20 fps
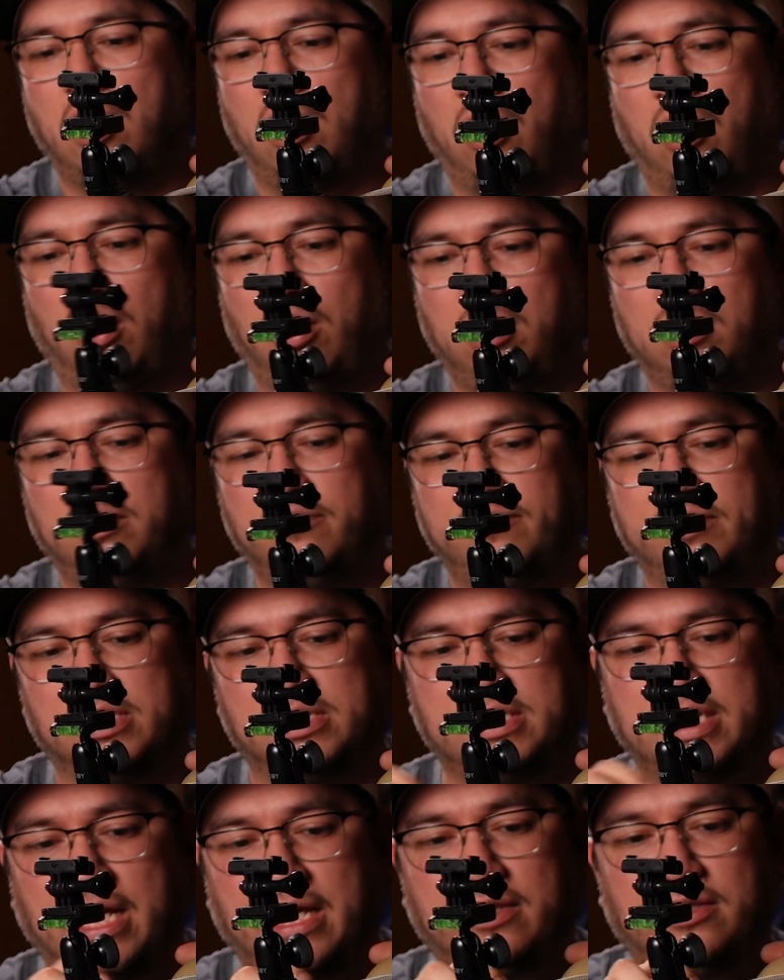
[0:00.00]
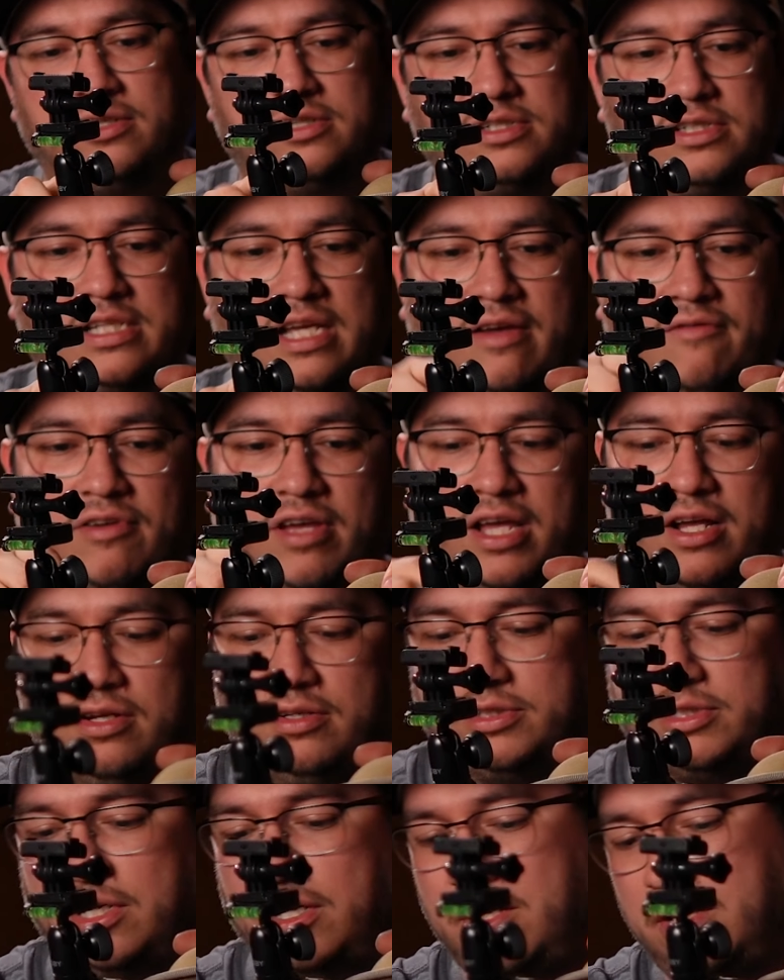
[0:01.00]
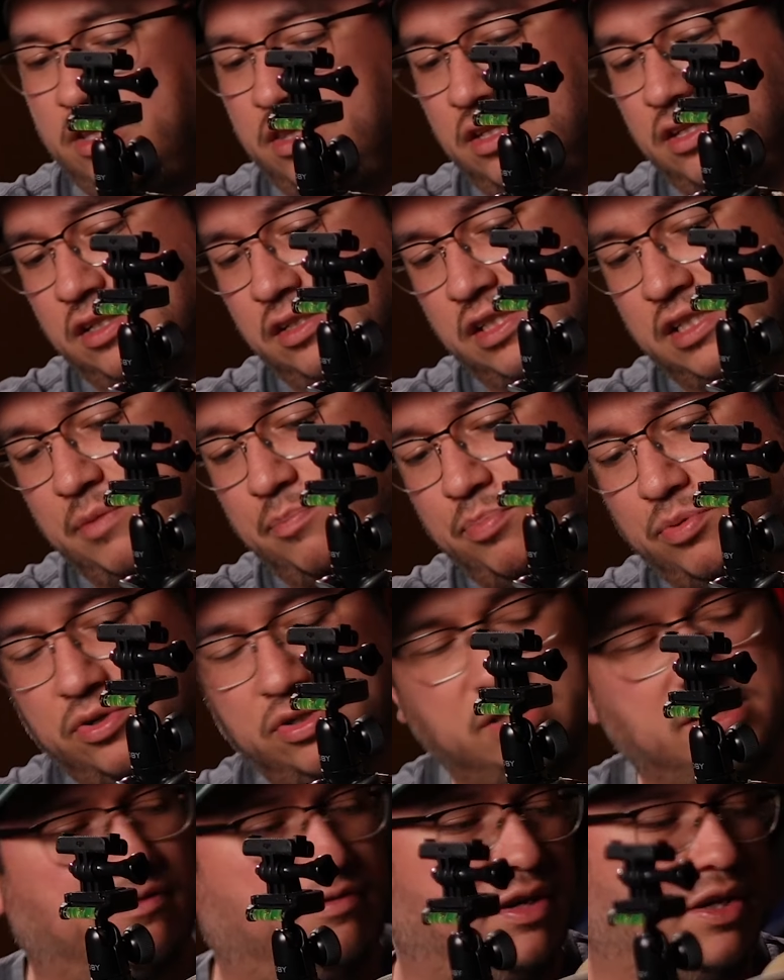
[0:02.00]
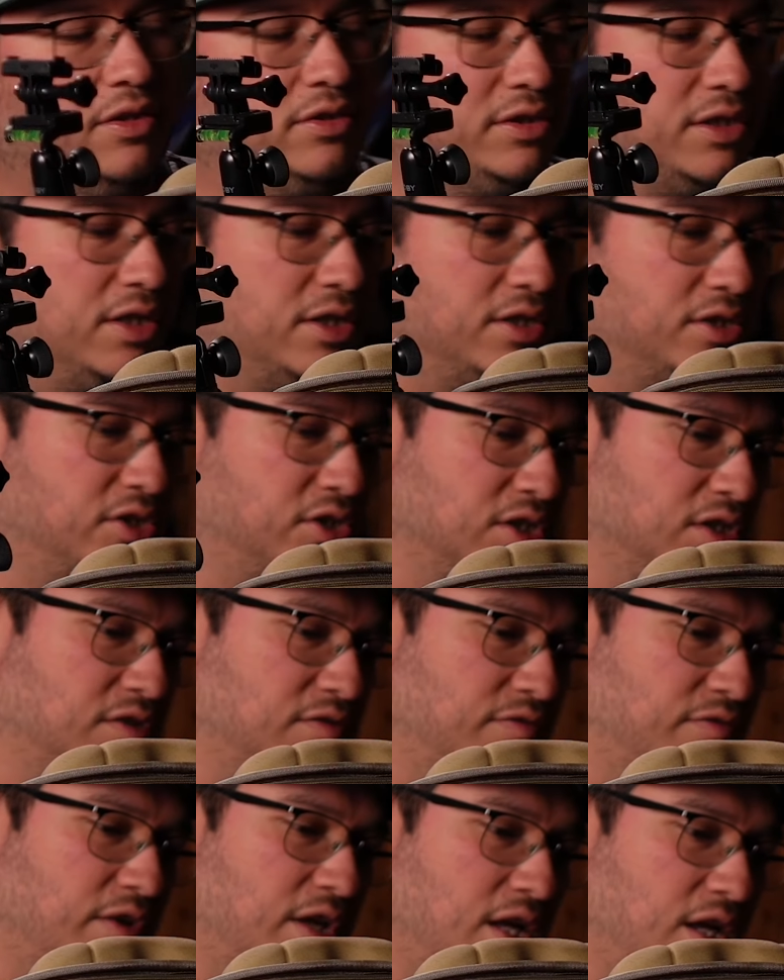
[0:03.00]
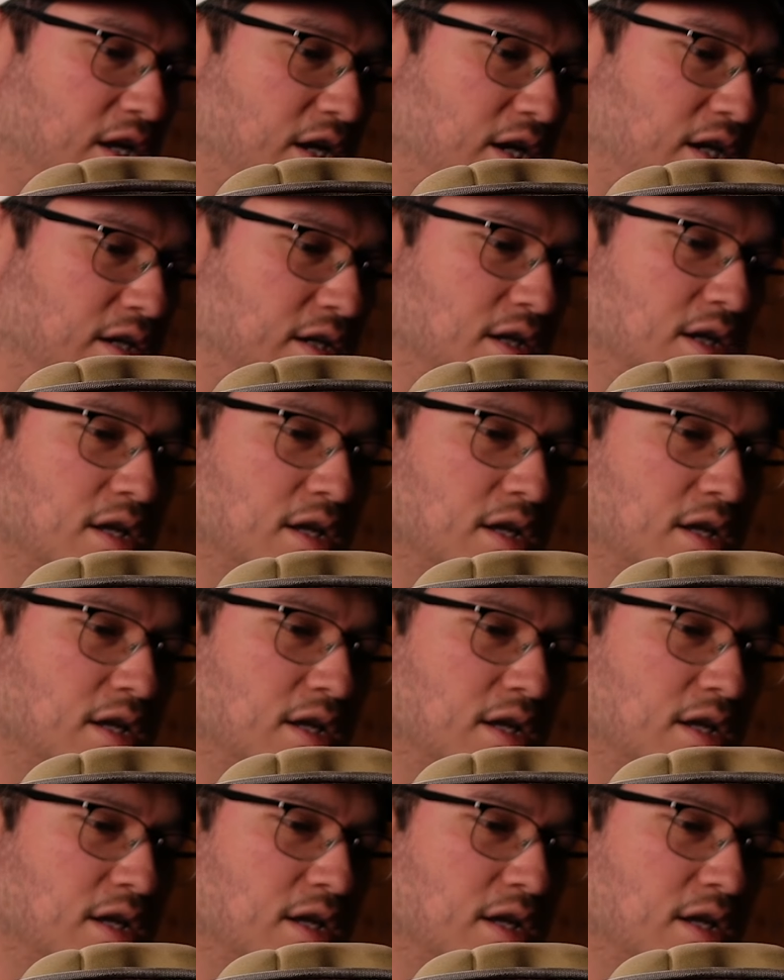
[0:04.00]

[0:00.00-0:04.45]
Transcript: All of the tethers have held on. The zippers have held on just fine.